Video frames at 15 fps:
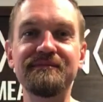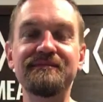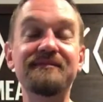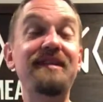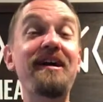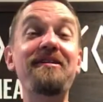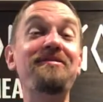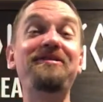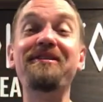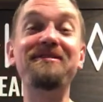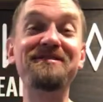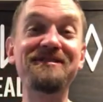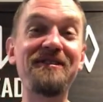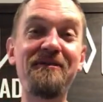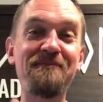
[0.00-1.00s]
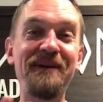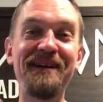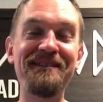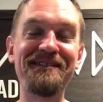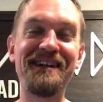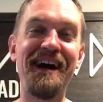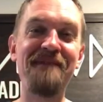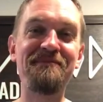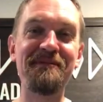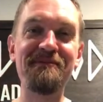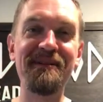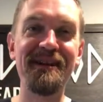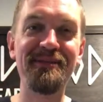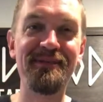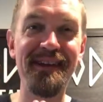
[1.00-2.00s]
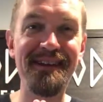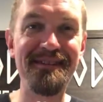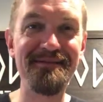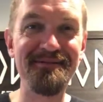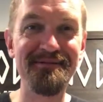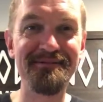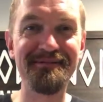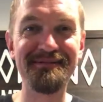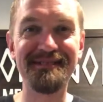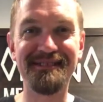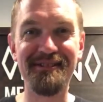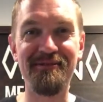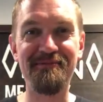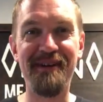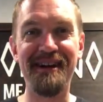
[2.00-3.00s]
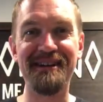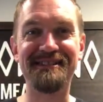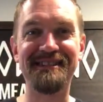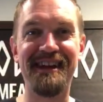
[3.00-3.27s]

There is no better compliment. Thank you so much.